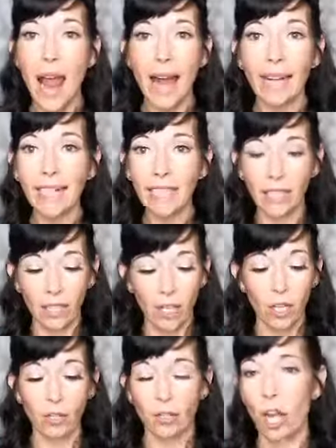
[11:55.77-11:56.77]
I didn't
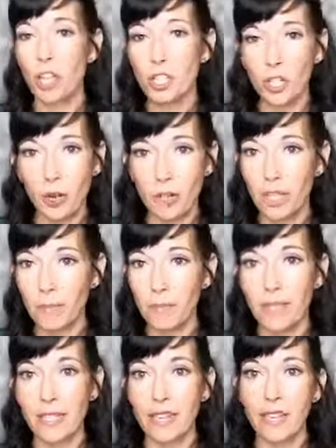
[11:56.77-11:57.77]
launch a coaching
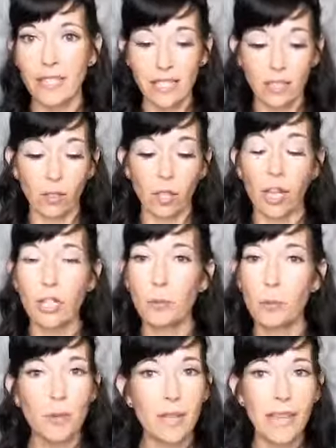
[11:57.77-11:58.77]
business, launch
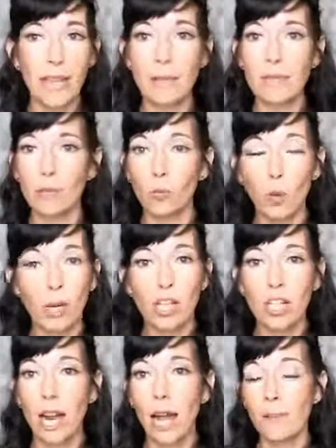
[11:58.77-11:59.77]
boot camps and
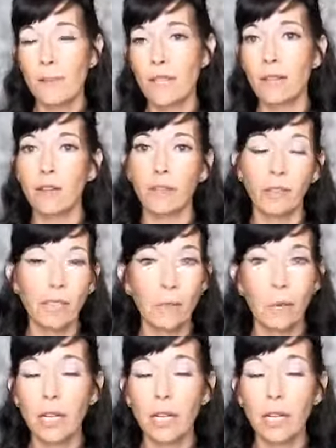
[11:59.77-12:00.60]
workshops and affiliate